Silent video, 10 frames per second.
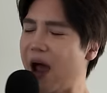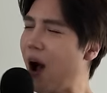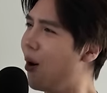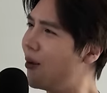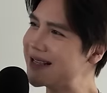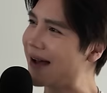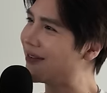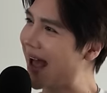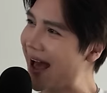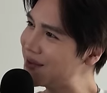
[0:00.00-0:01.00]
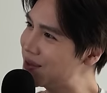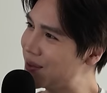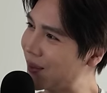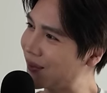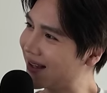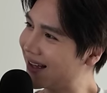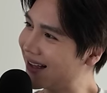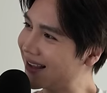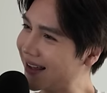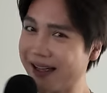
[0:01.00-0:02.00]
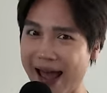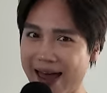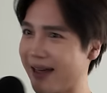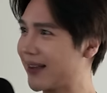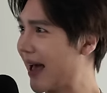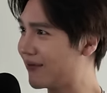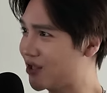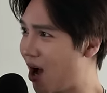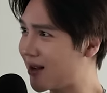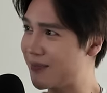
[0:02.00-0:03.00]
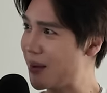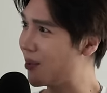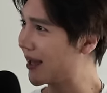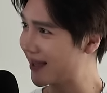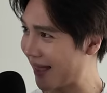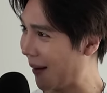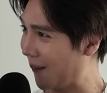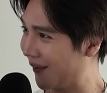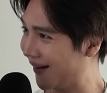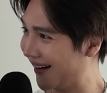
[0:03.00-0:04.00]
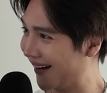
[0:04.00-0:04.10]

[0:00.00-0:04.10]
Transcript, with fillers: They always have an attitude. Like again, like they have dogs and people kick them.